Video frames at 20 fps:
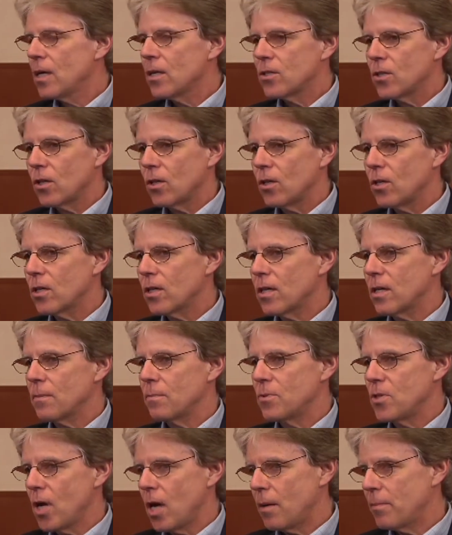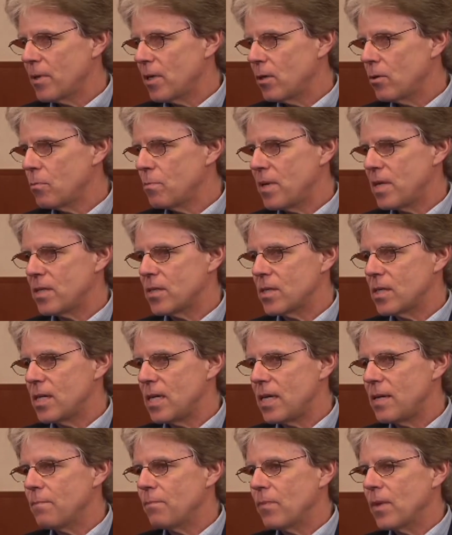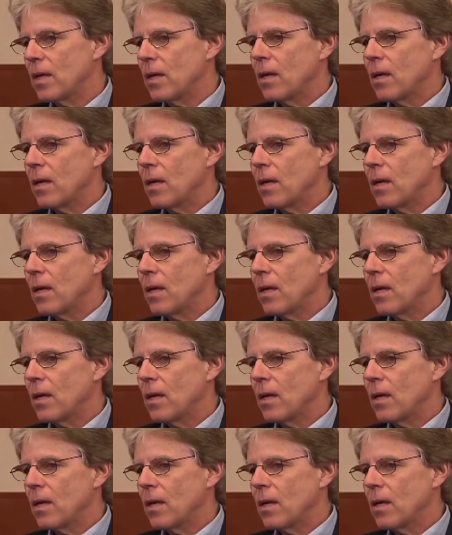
to look at abdominal obesity